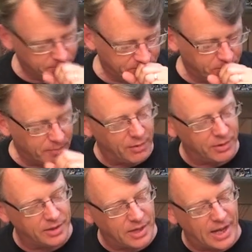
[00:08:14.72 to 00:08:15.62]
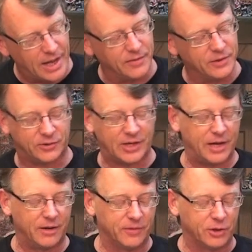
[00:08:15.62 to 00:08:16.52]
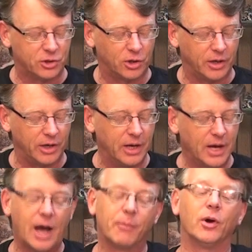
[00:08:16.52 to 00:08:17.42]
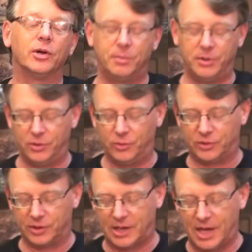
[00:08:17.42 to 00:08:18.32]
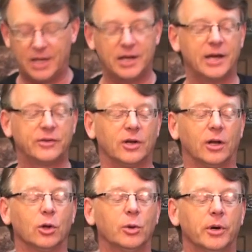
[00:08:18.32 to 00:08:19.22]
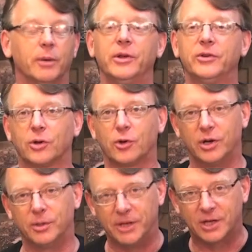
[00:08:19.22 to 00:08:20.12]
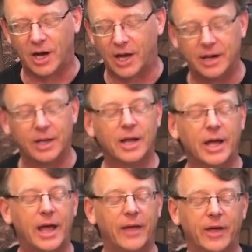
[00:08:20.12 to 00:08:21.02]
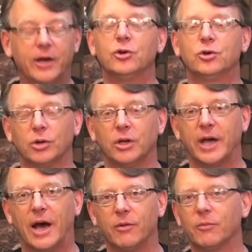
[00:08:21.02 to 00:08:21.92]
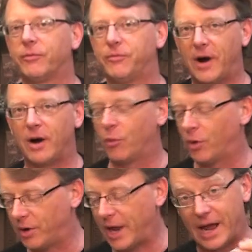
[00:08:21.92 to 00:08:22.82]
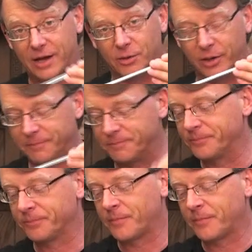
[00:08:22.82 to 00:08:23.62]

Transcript: mounted on the side of the turret, I'm going to be using K&S aluminum. These are going to be cut and then drilled out, far more accurate.